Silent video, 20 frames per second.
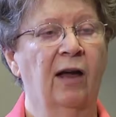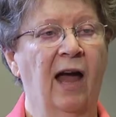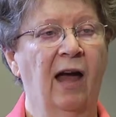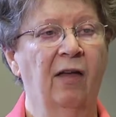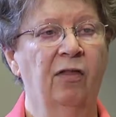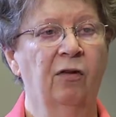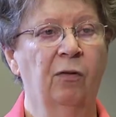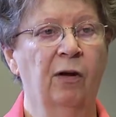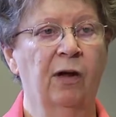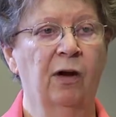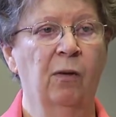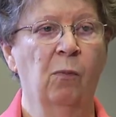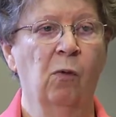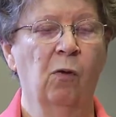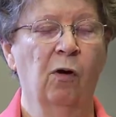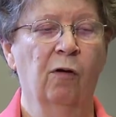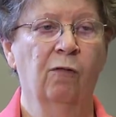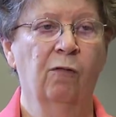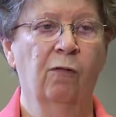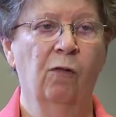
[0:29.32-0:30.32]
gather in a
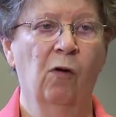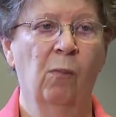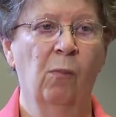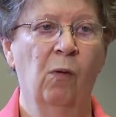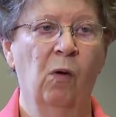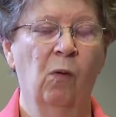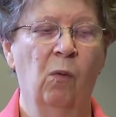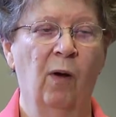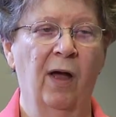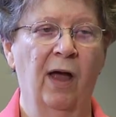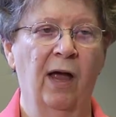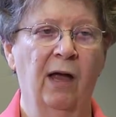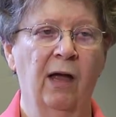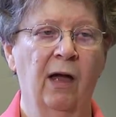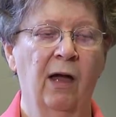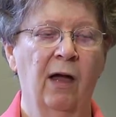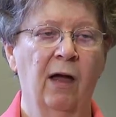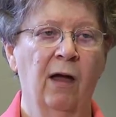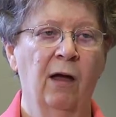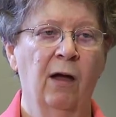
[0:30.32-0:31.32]
more formal way
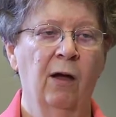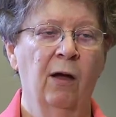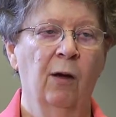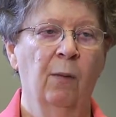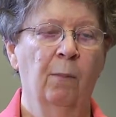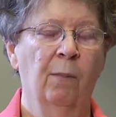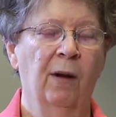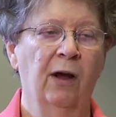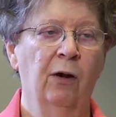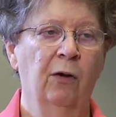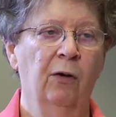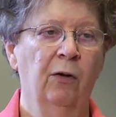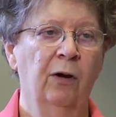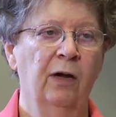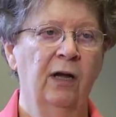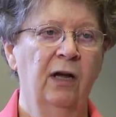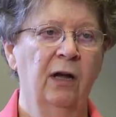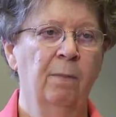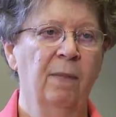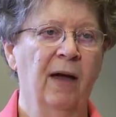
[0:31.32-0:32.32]
by
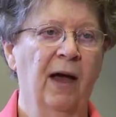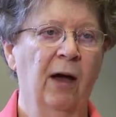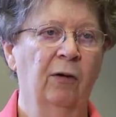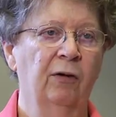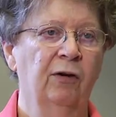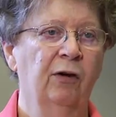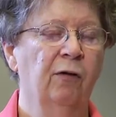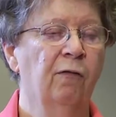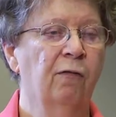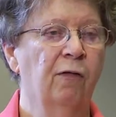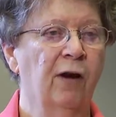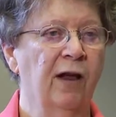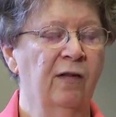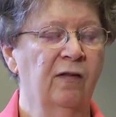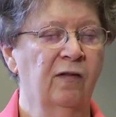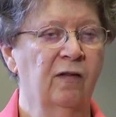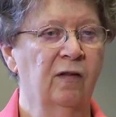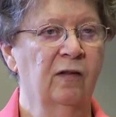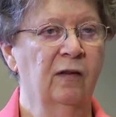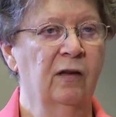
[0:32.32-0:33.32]
learning about
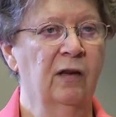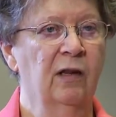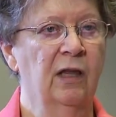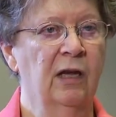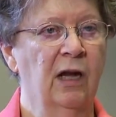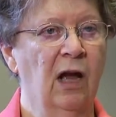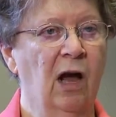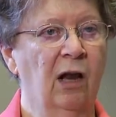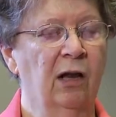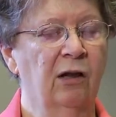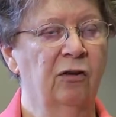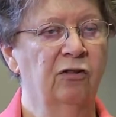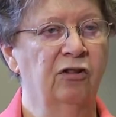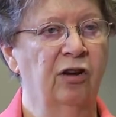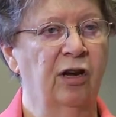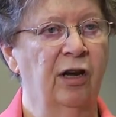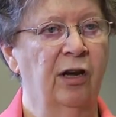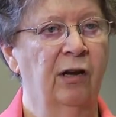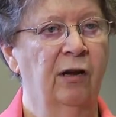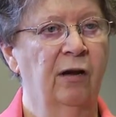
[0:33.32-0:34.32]
Franciscan
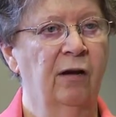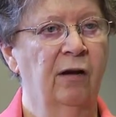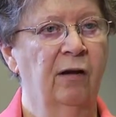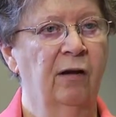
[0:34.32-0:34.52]
theology.